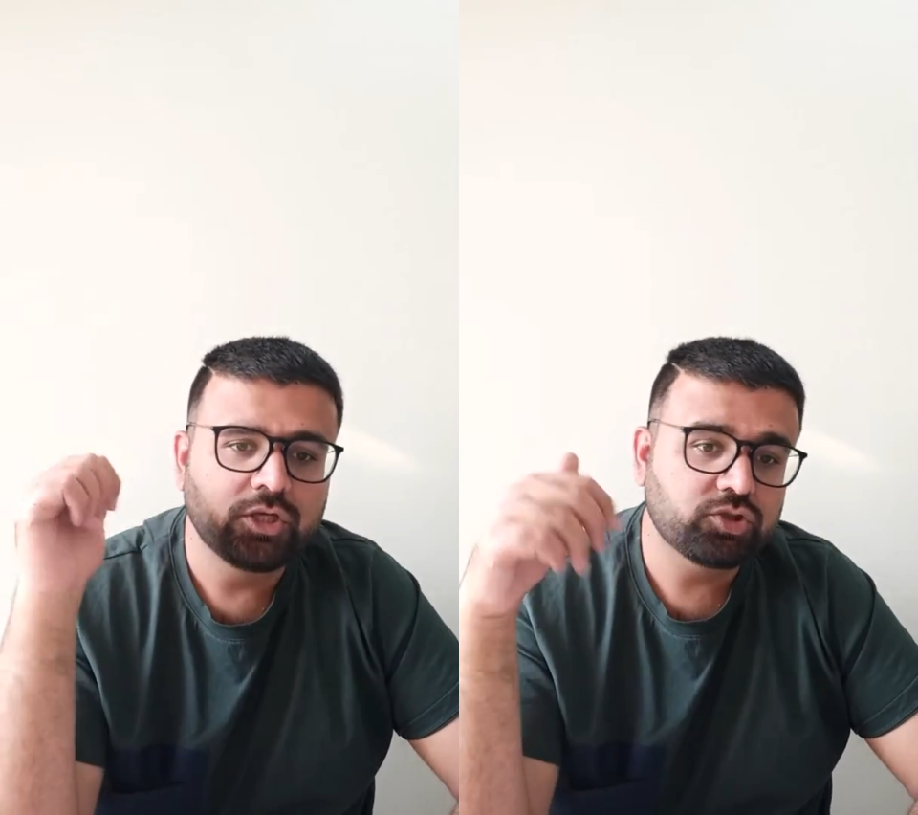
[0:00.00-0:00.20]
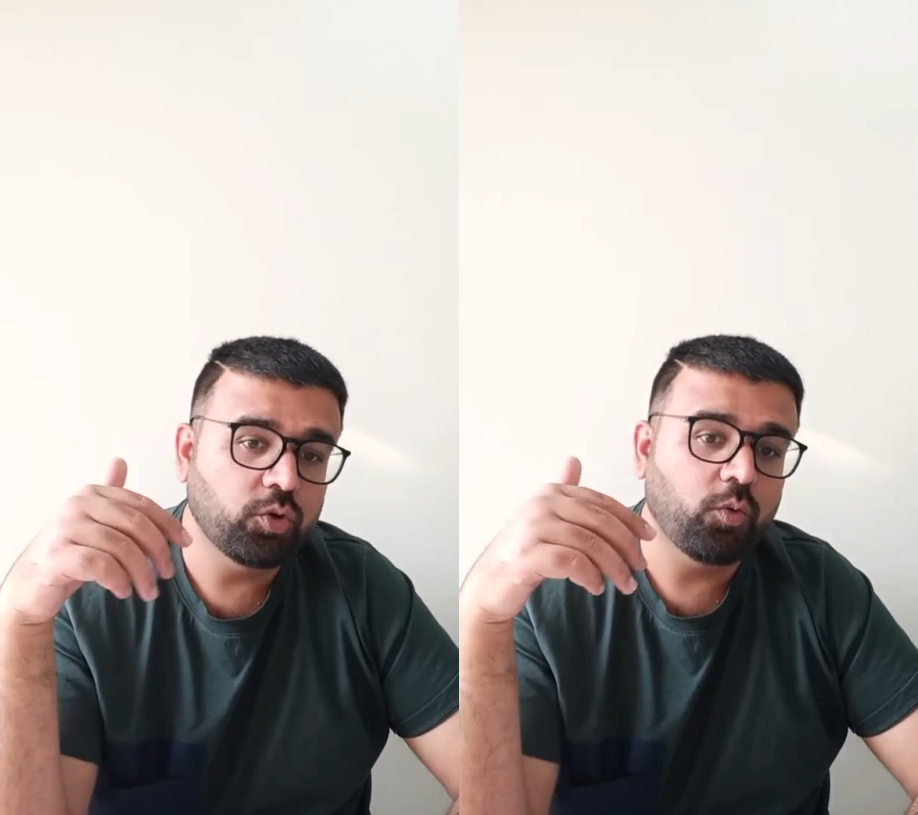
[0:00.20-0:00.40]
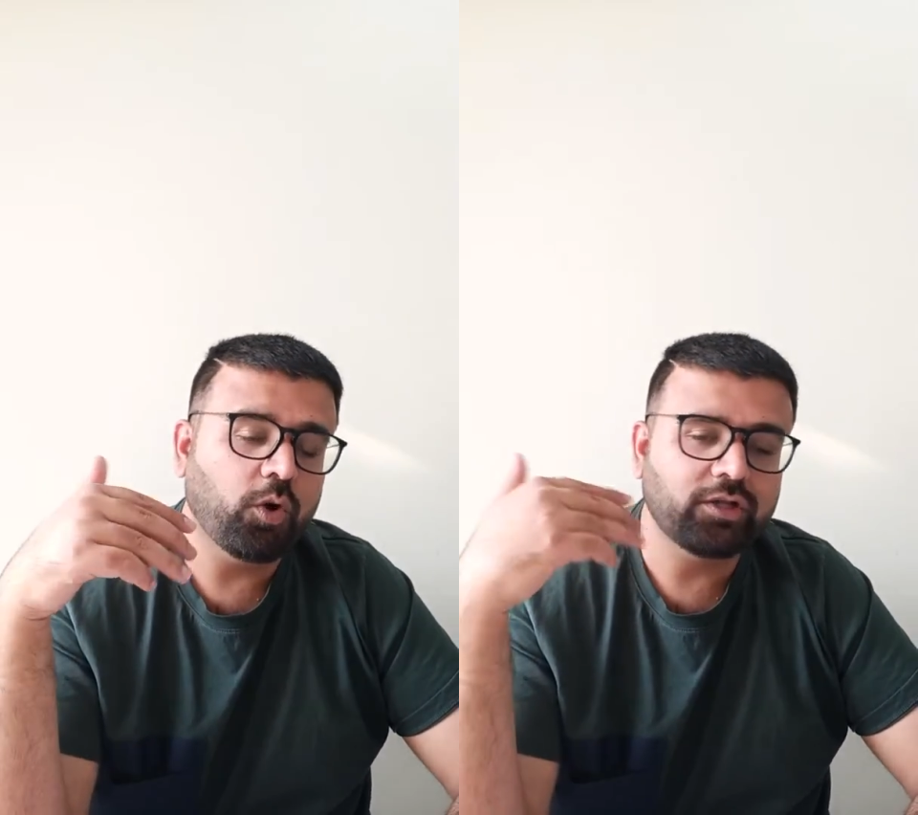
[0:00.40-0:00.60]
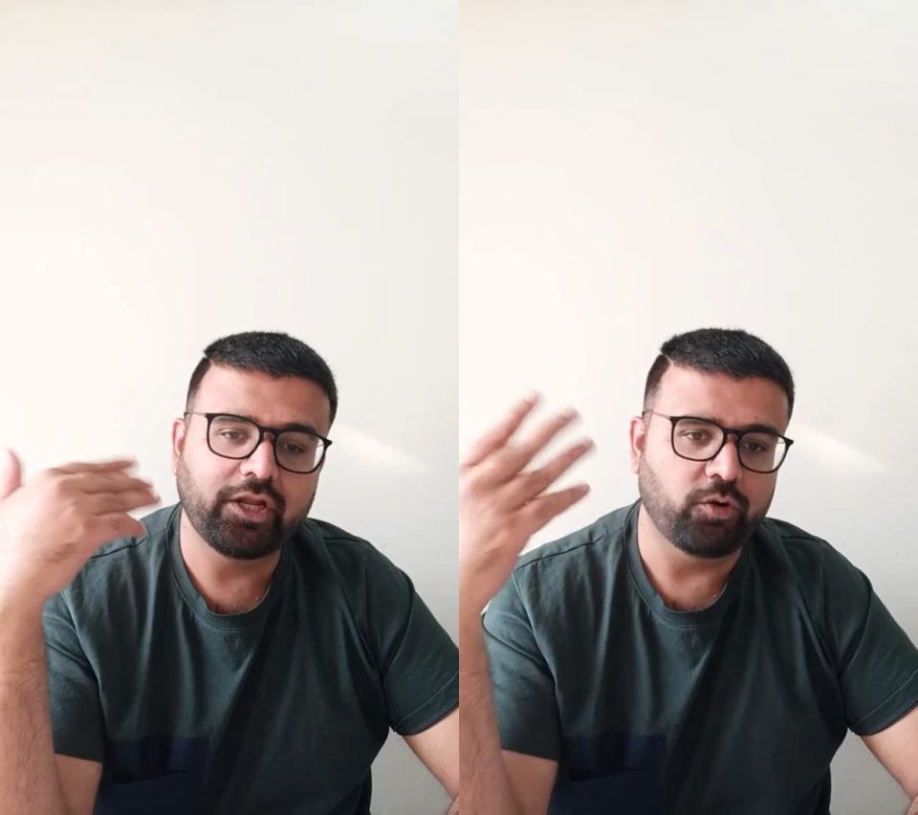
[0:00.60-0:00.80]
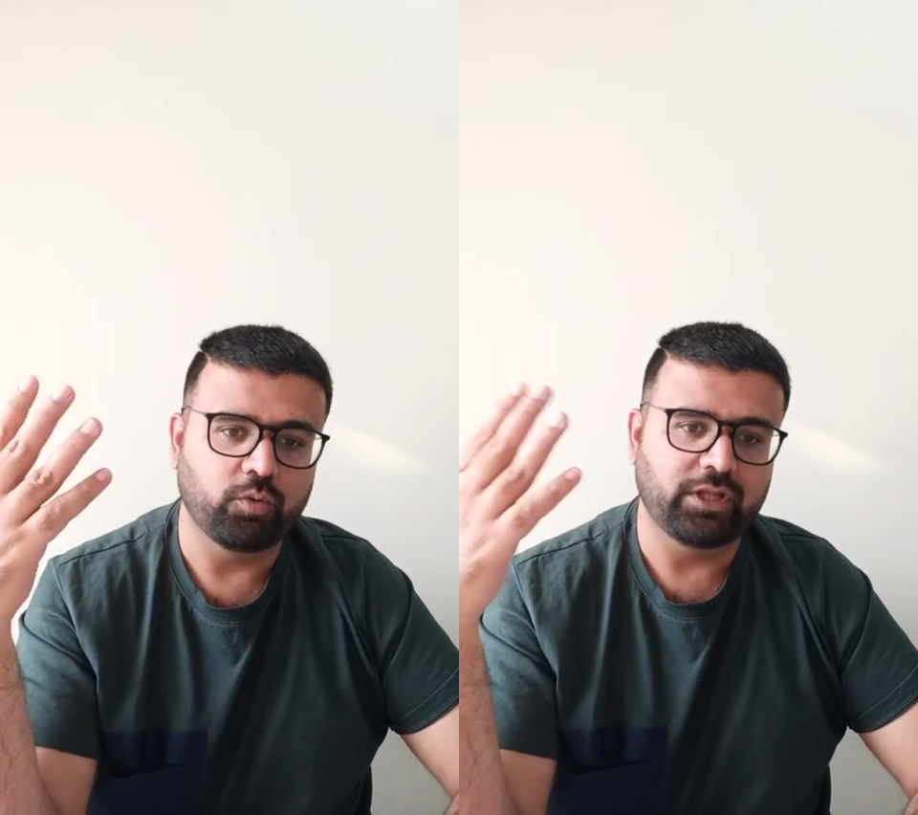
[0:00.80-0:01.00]
So what they
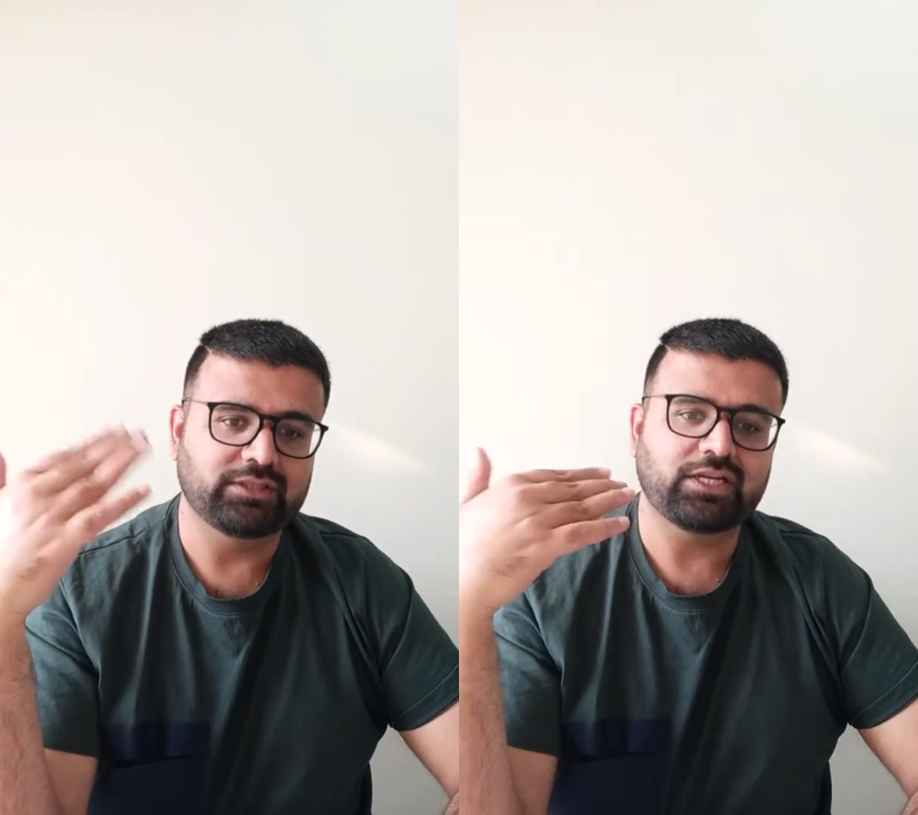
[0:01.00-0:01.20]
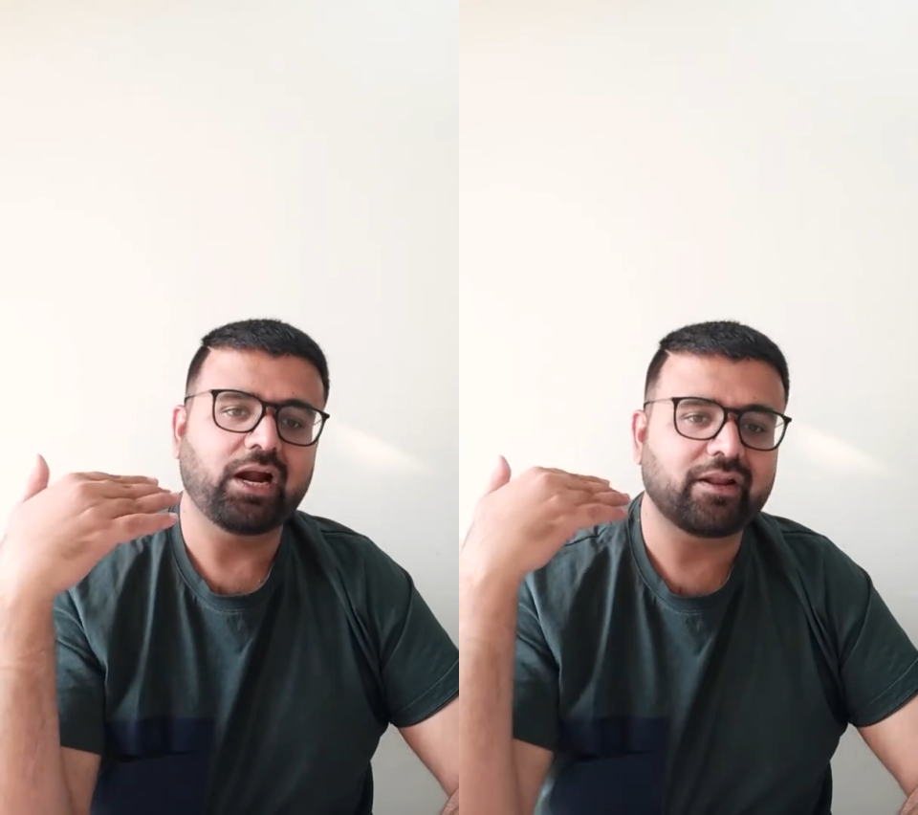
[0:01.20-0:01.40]
do? They start